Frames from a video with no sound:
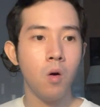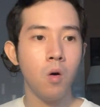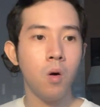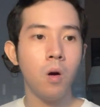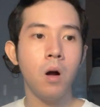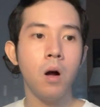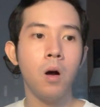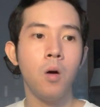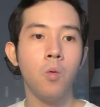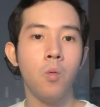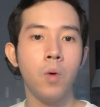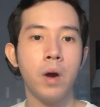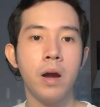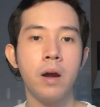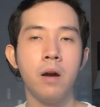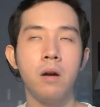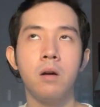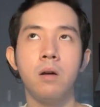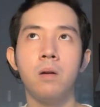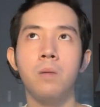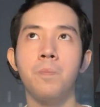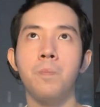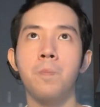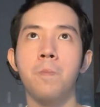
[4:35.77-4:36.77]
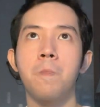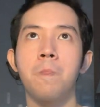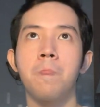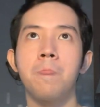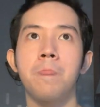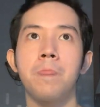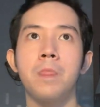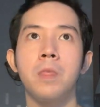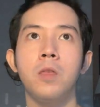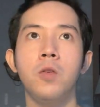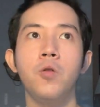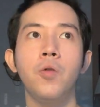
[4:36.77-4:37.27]
where
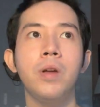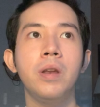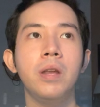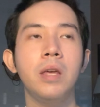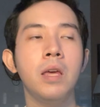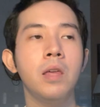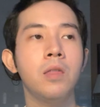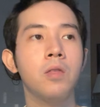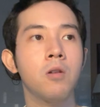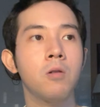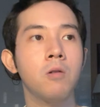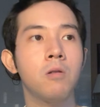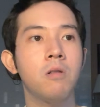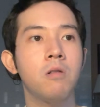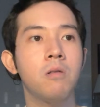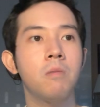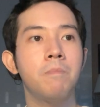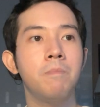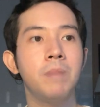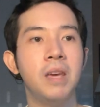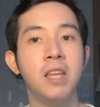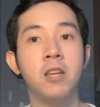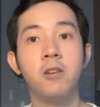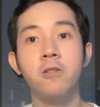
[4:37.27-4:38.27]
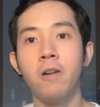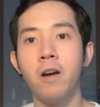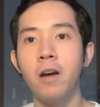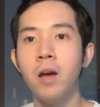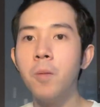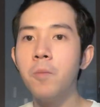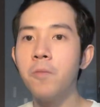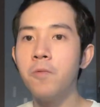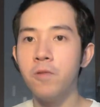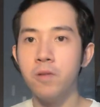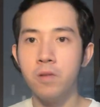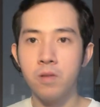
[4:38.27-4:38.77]
you can either be
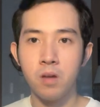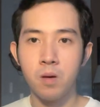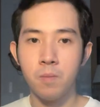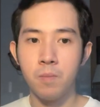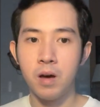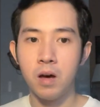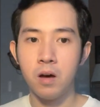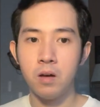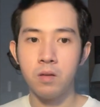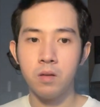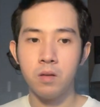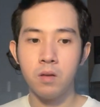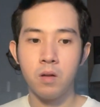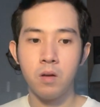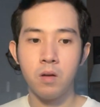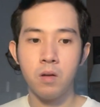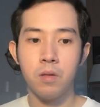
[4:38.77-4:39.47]
triumphant about